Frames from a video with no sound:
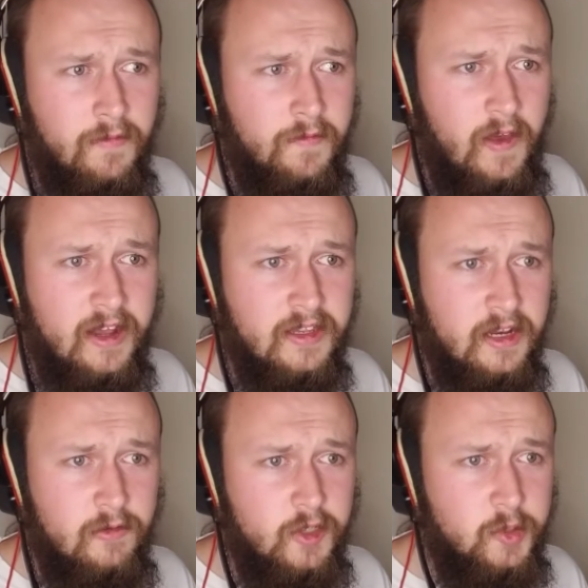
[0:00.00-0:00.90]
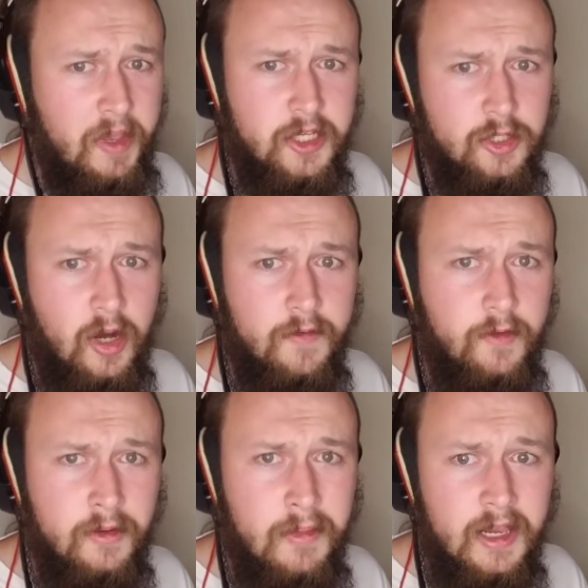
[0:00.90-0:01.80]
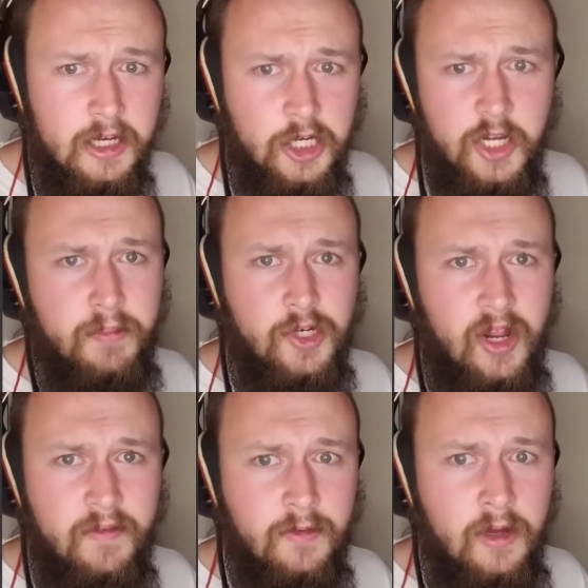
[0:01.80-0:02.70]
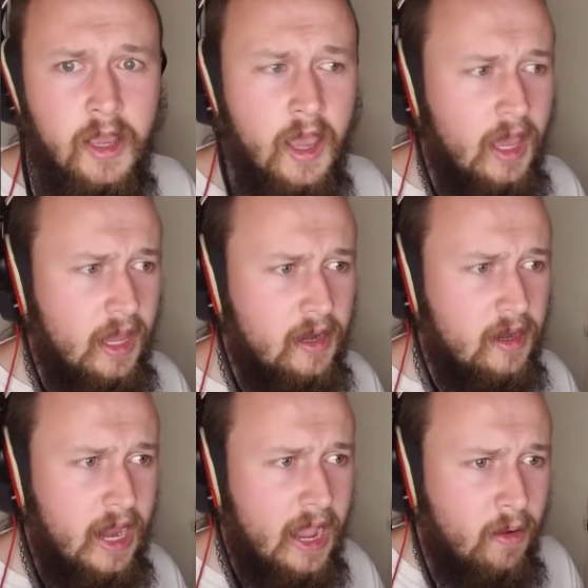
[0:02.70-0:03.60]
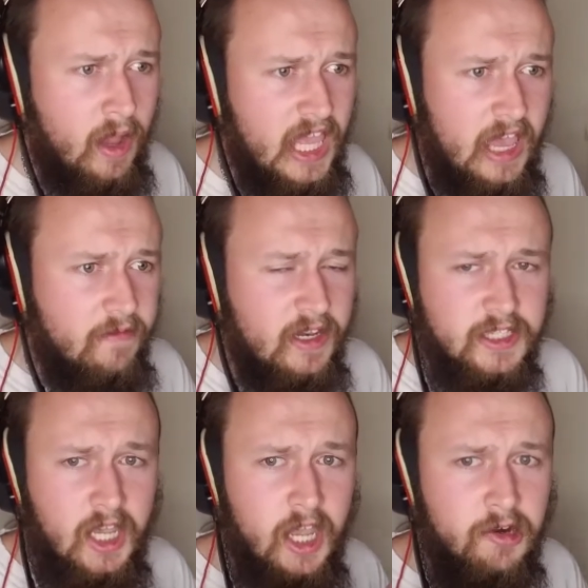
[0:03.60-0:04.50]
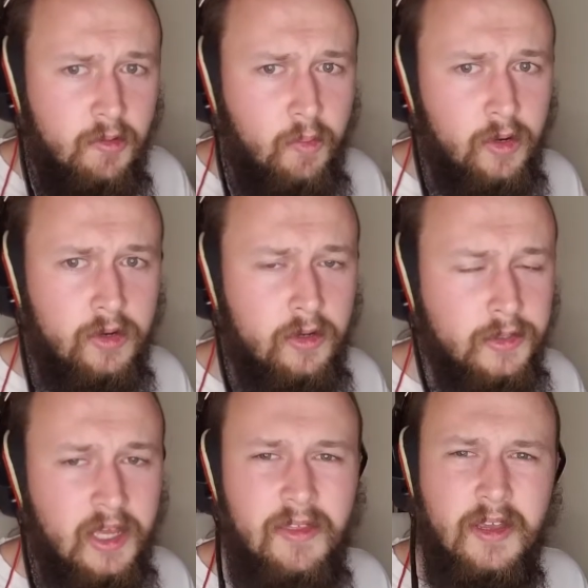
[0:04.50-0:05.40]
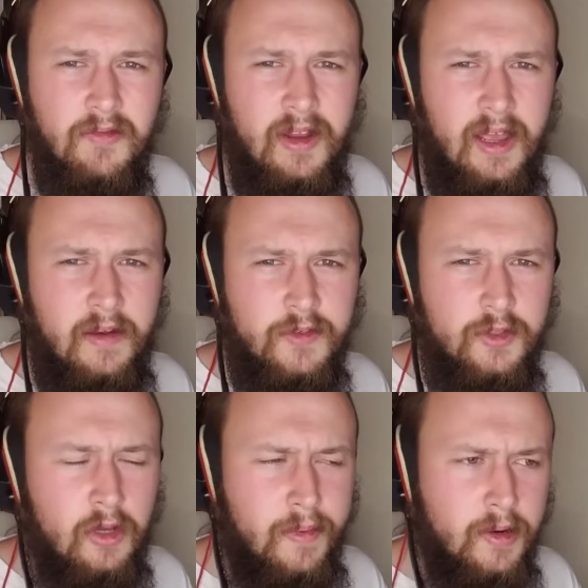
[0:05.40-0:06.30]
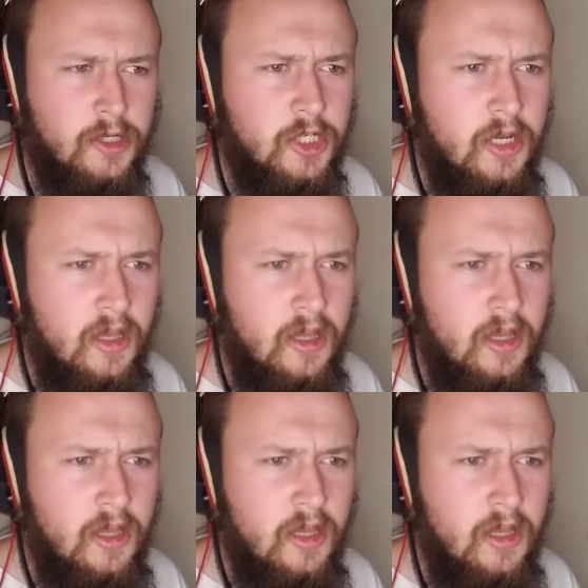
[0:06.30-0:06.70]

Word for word: fact that it was space travel and made it ship travel, and now I have an entire world. I think I ran it out of Saltmarsh.